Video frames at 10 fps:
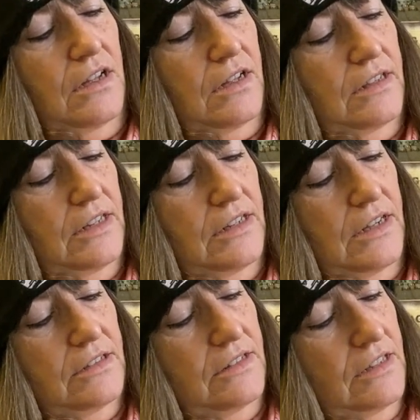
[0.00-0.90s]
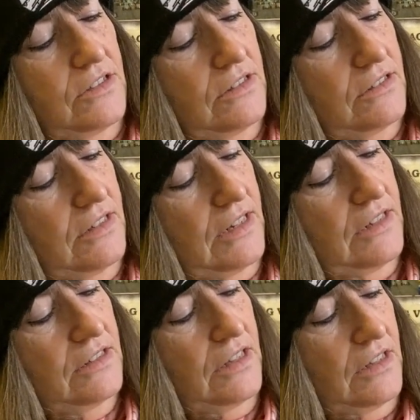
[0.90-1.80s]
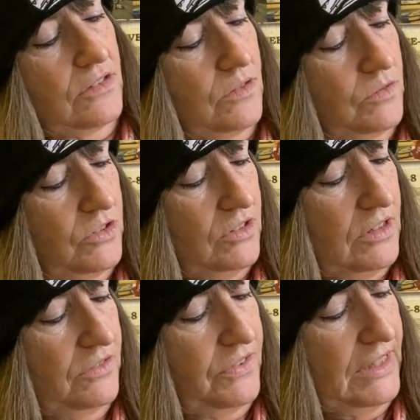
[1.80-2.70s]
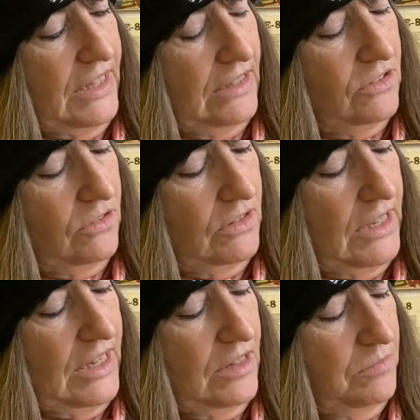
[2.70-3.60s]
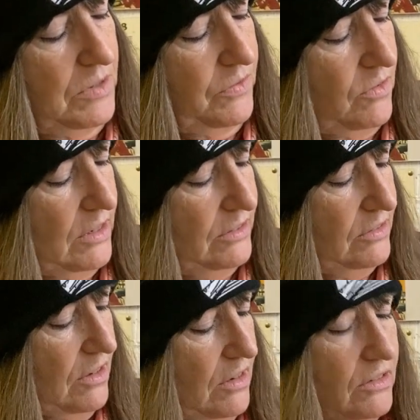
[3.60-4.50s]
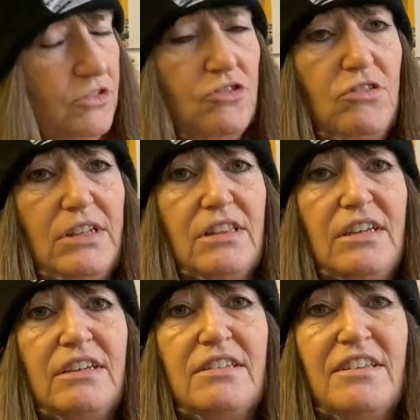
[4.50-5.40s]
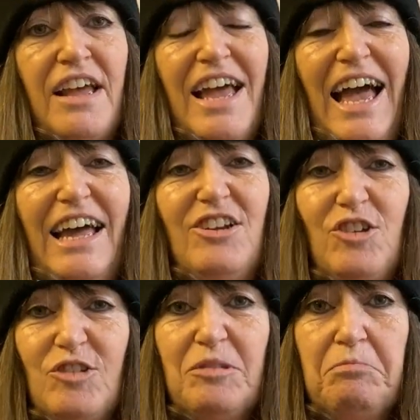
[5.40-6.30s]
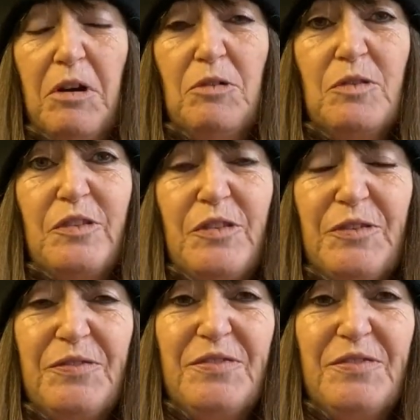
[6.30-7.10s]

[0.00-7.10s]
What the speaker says: and then that attaches to that. So I'm just going to fit that on there before I start unscrewing things and losing bolts.